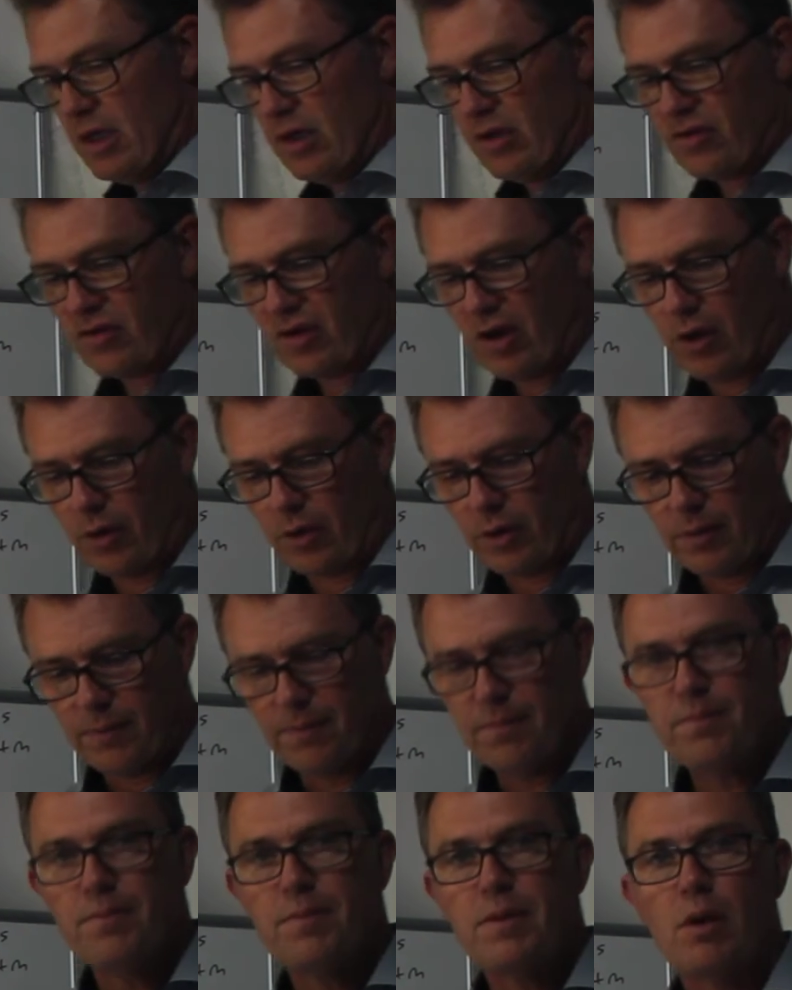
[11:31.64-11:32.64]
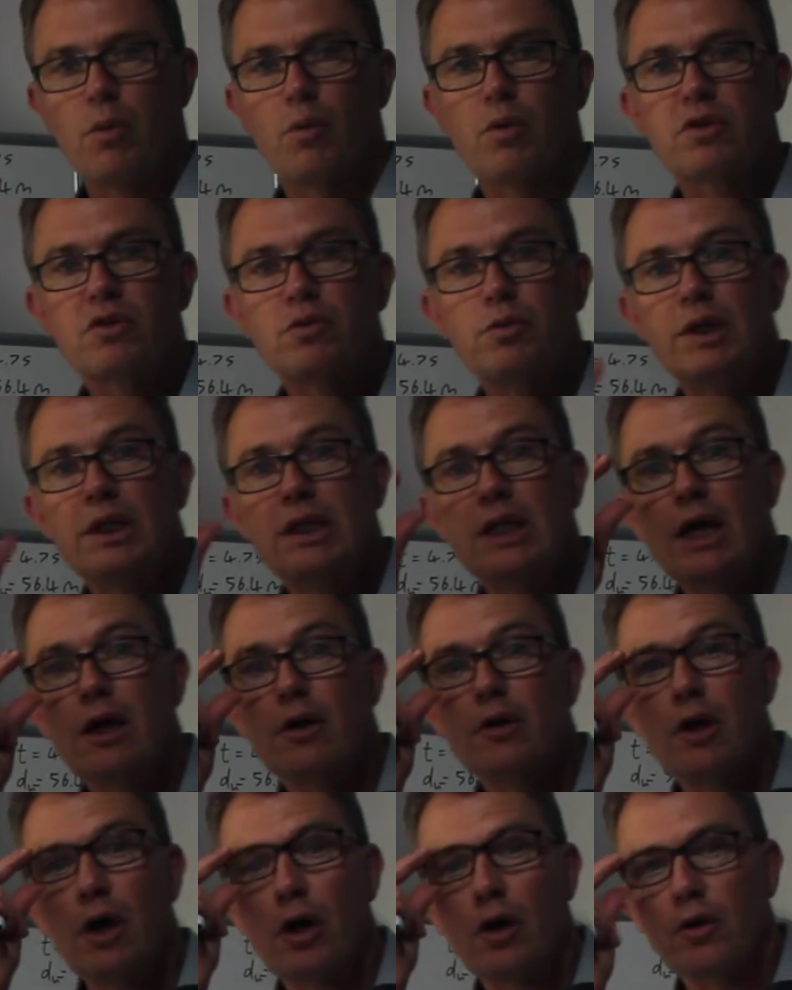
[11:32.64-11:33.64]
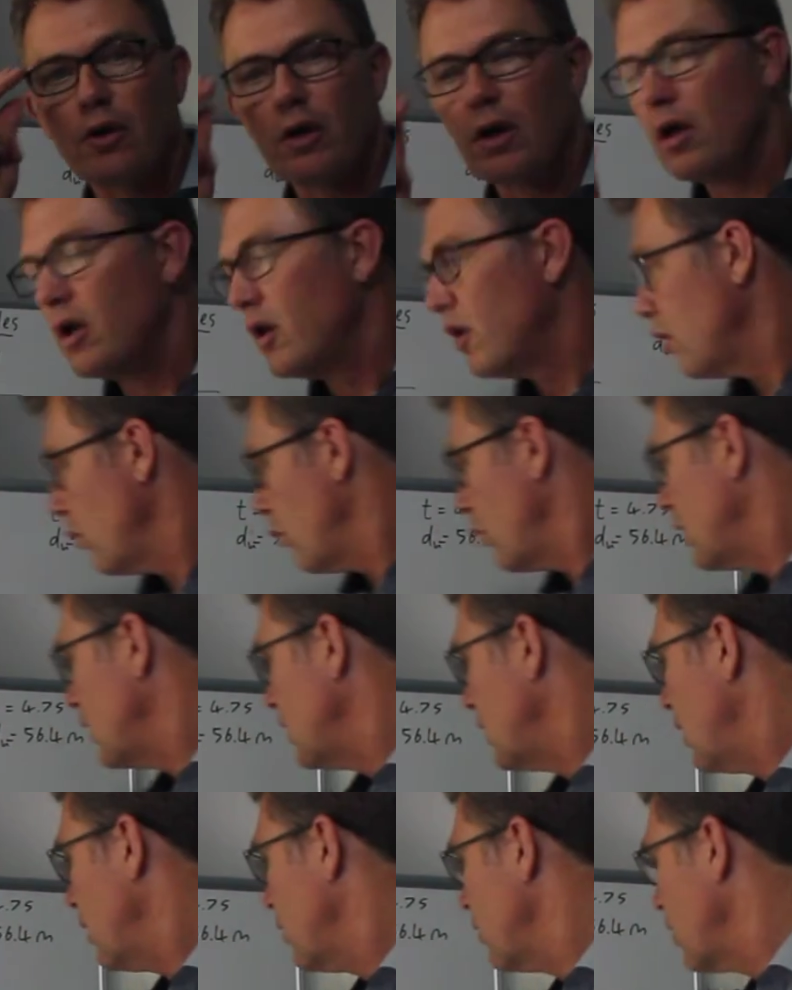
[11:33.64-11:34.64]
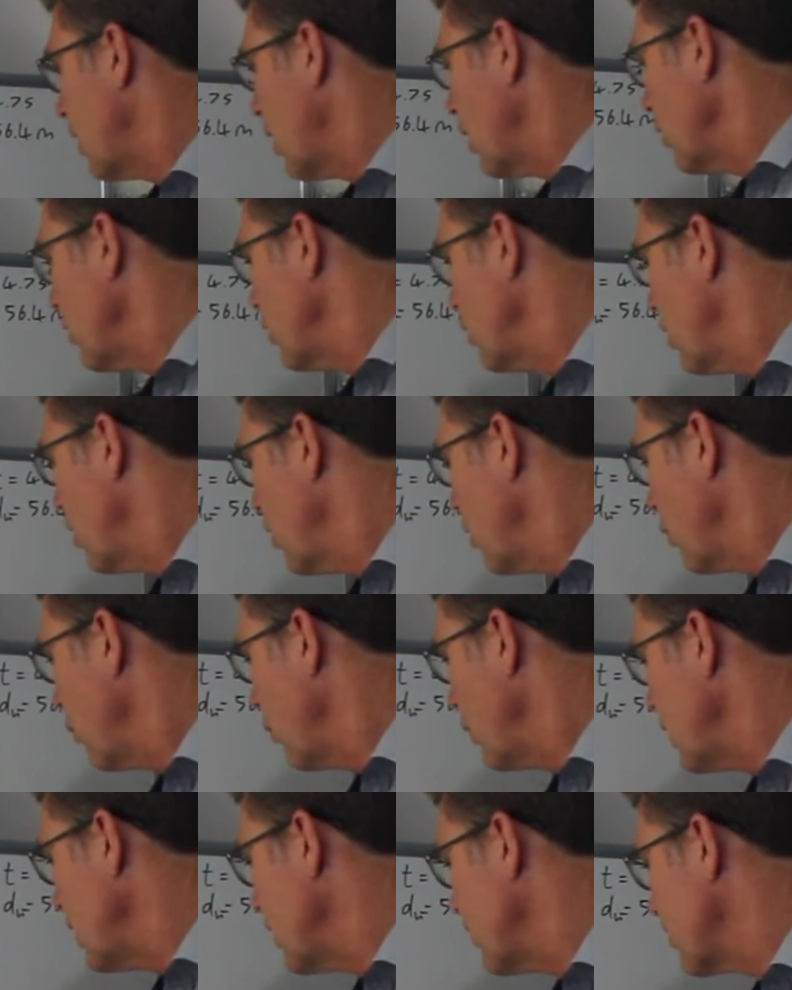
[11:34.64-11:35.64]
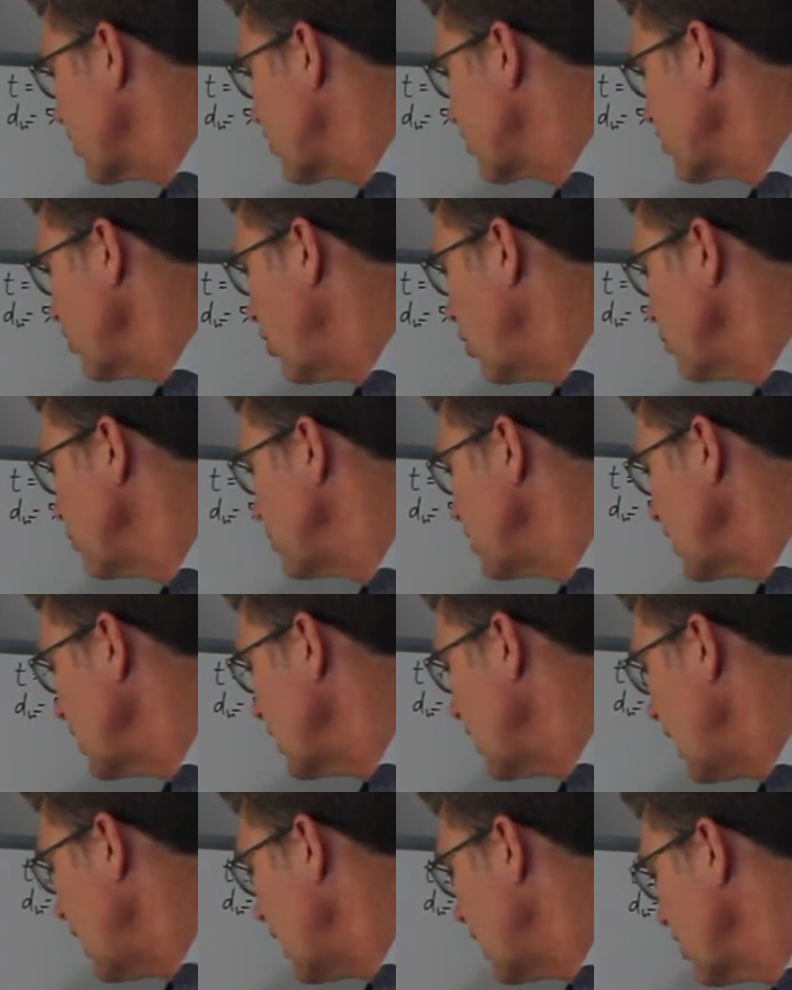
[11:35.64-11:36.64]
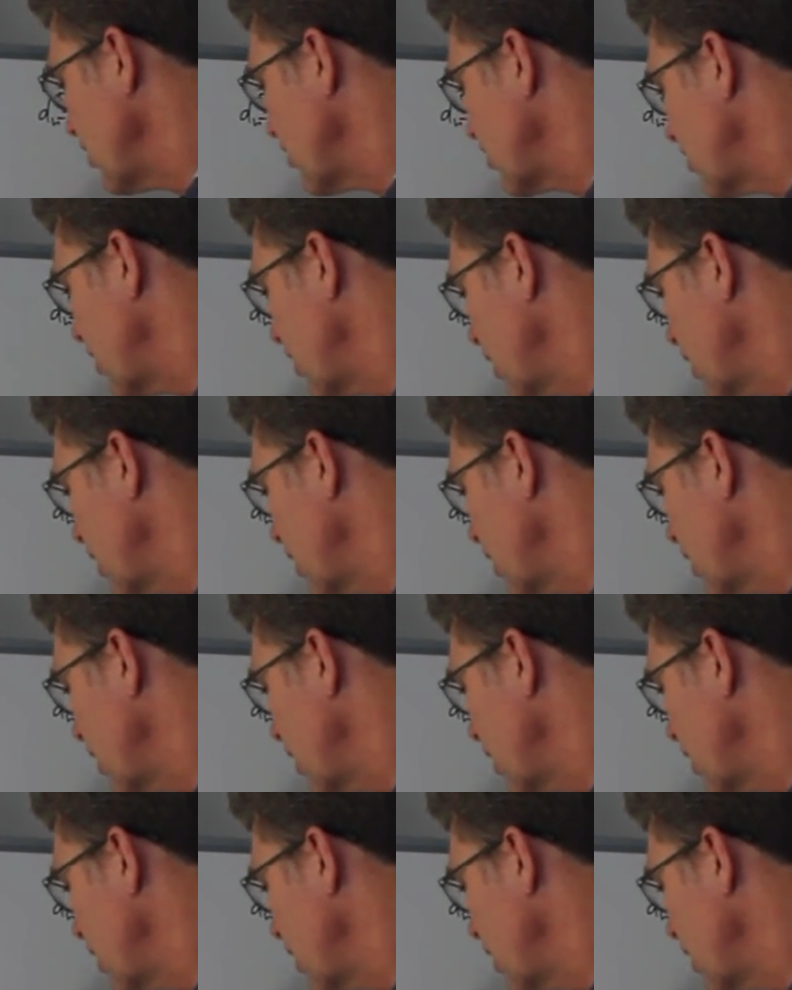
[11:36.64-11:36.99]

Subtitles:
So, what do we now know? We now know this object has